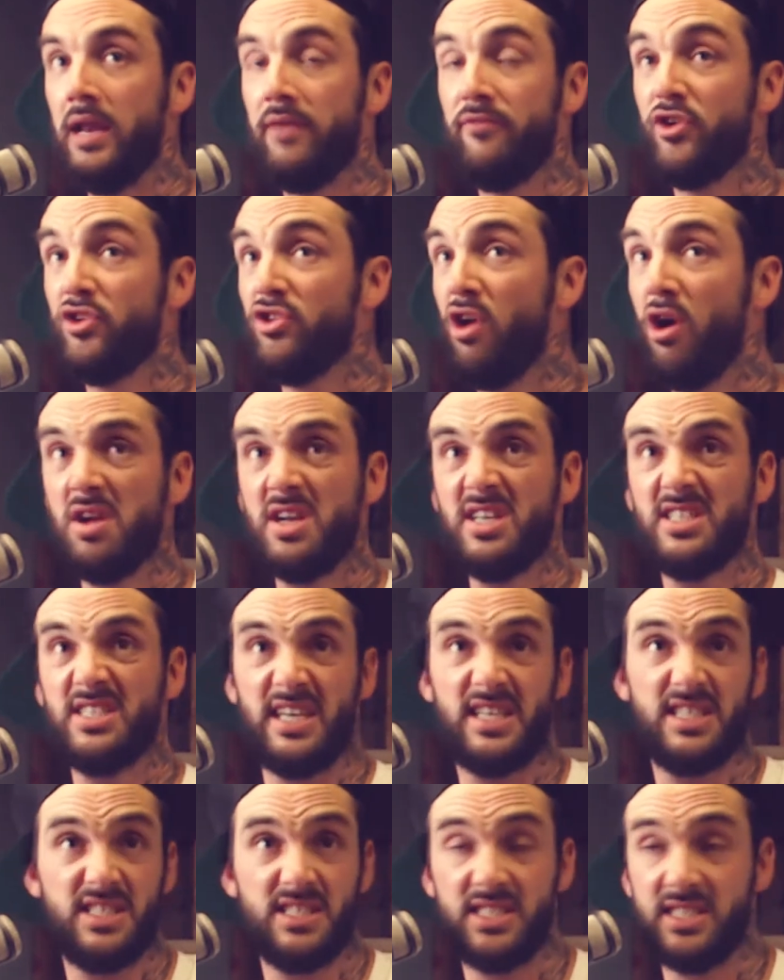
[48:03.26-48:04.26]
Yeah. And if your dog is
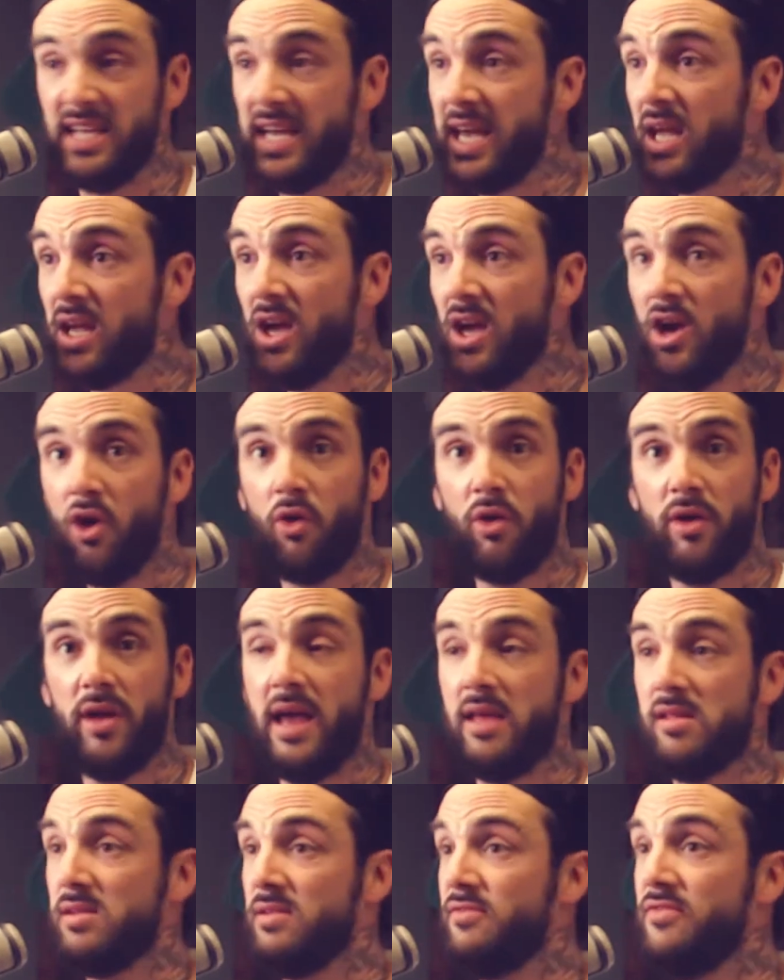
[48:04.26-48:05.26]
like sick or
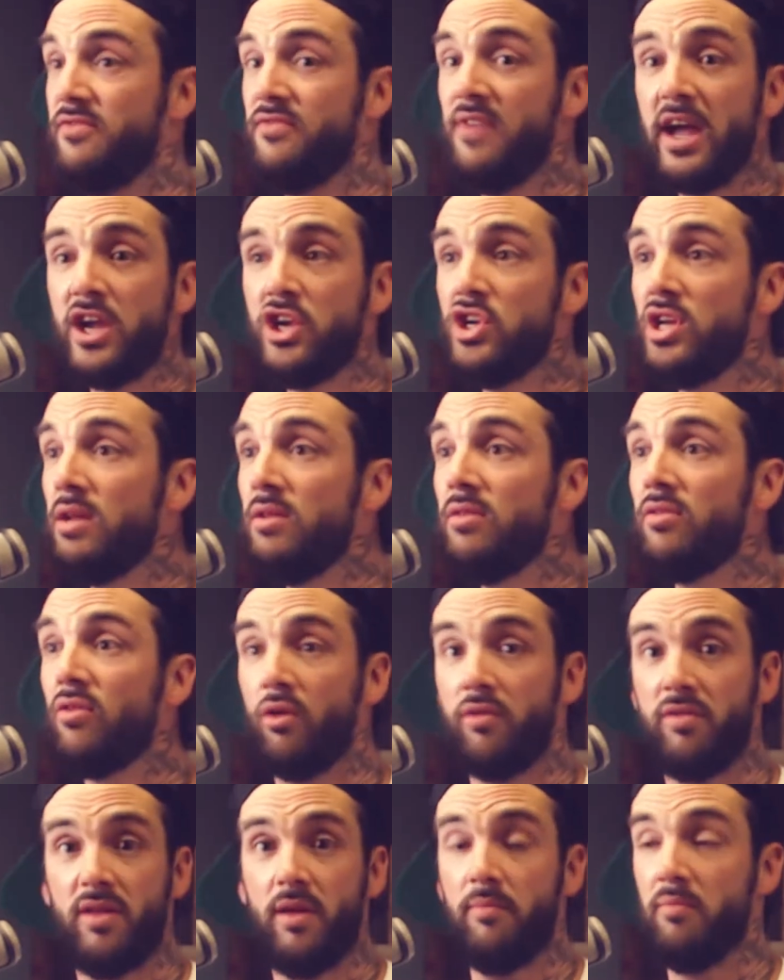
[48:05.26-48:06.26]
it has infections
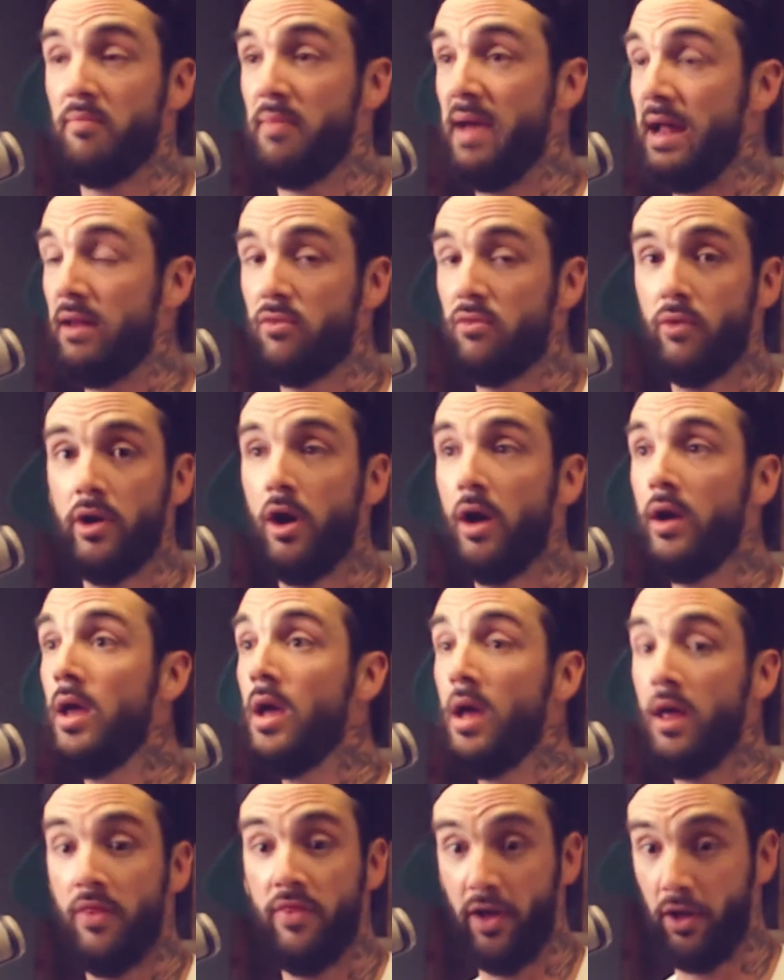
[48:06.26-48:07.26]
or something bad's going
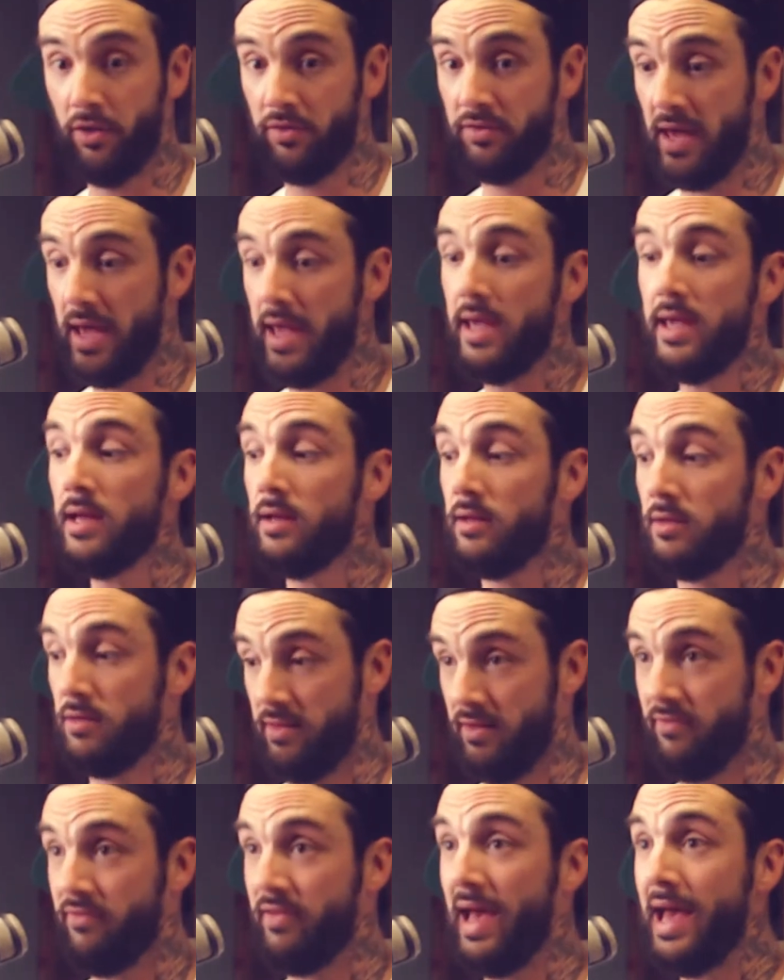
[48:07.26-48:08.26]
on, they'll take it
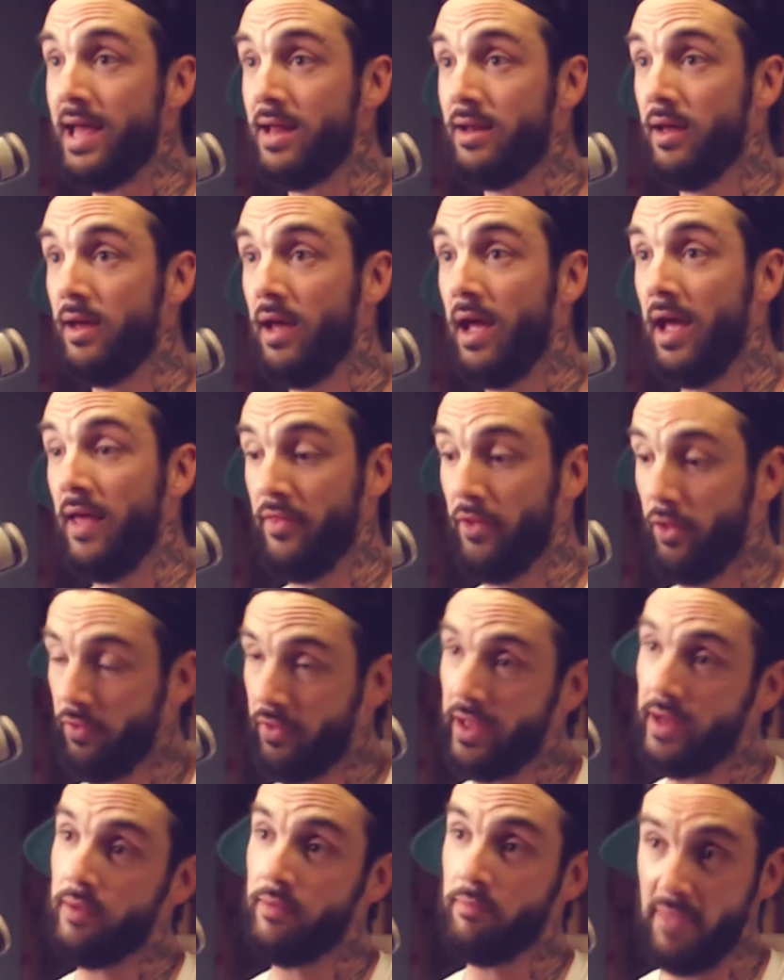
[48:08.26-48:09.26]
to the vet and
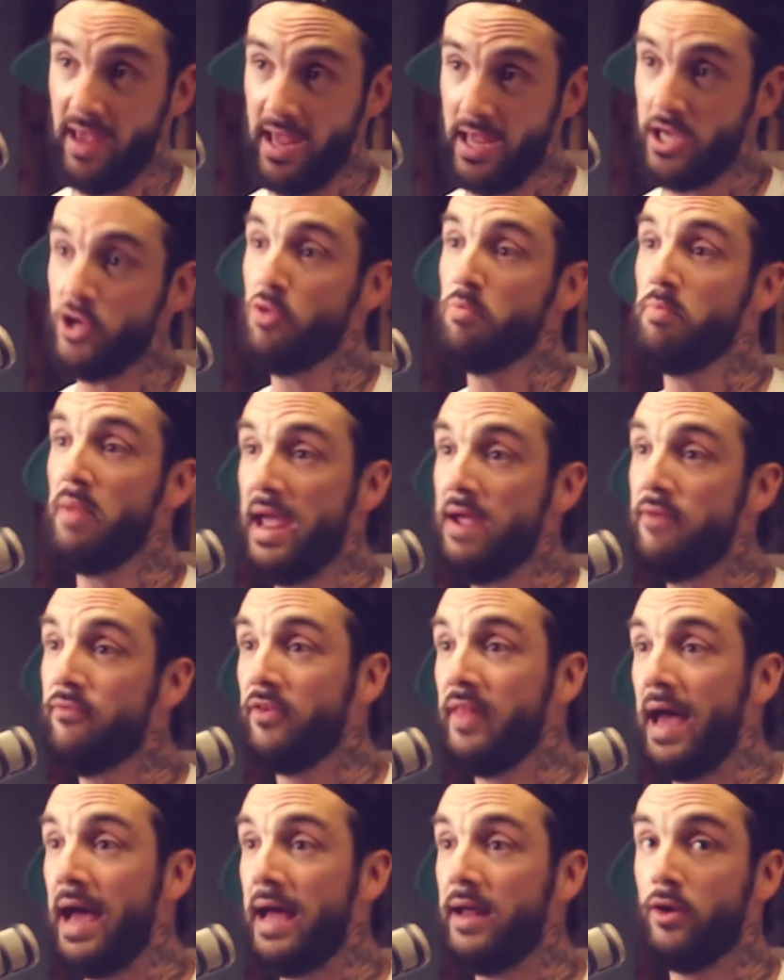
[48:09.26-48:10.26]
they'll then make you pay
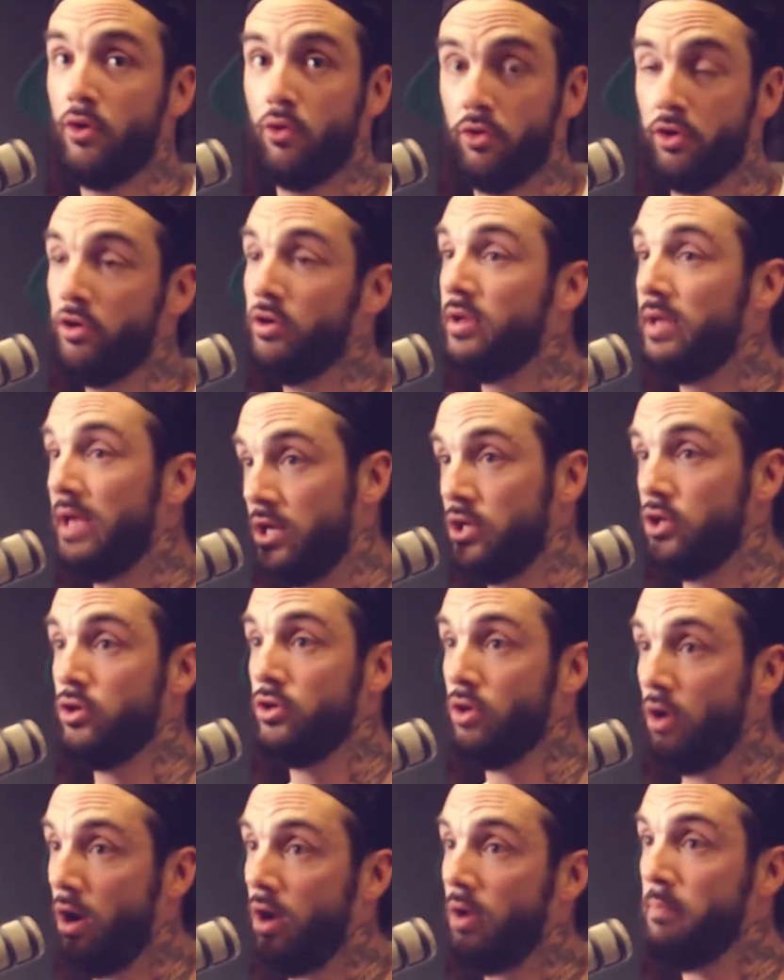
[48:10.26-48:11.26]
for that in order to get
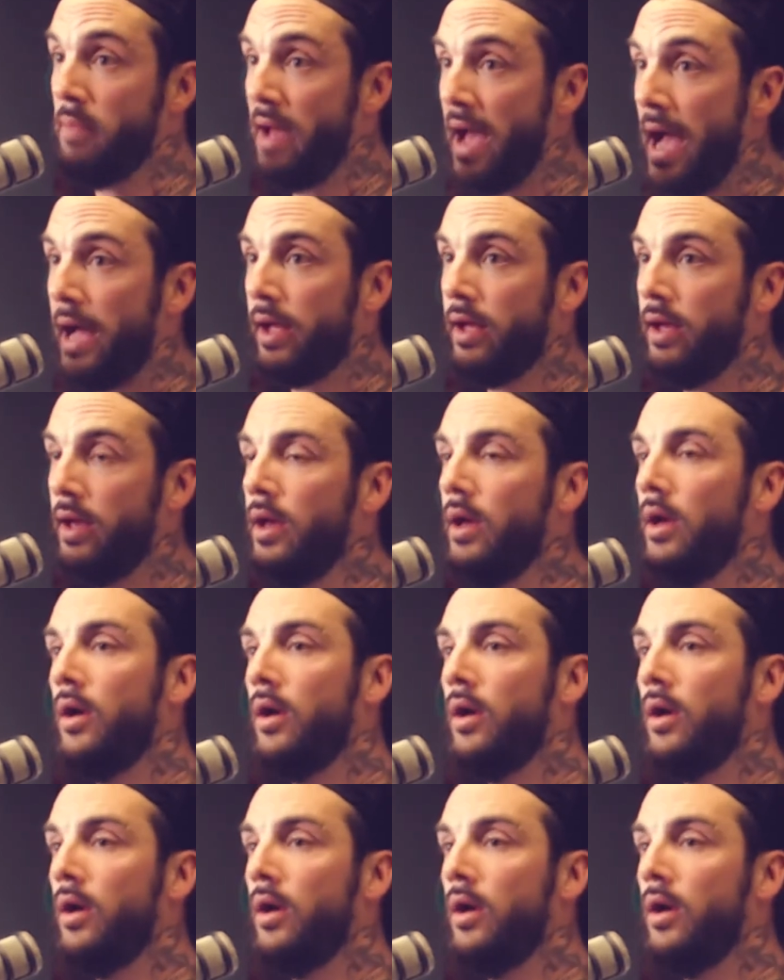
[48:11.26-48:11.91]
your dog back.